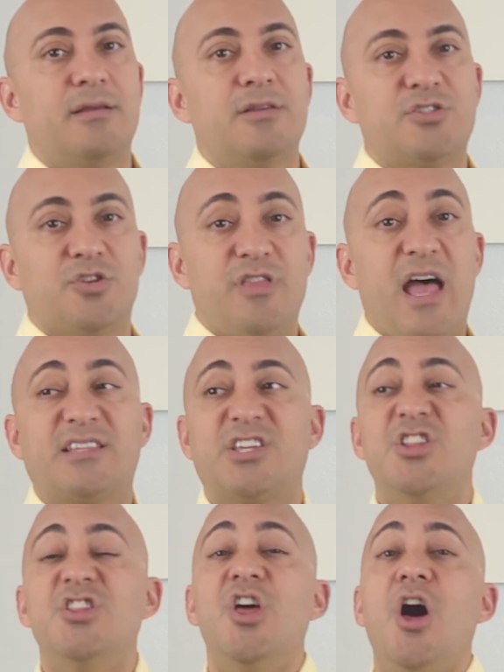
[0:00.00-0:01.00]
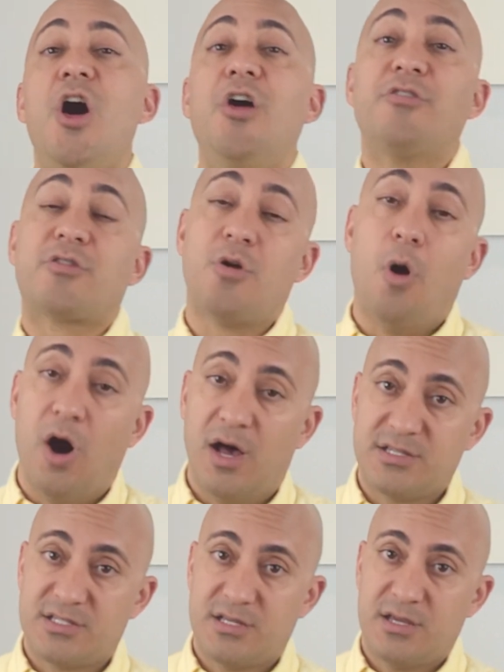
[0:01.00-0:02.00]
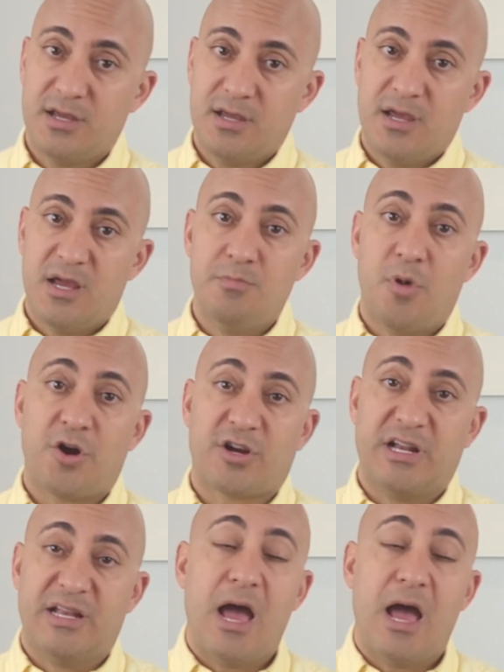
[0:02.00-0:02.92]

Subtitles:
So that's another cost in marketing.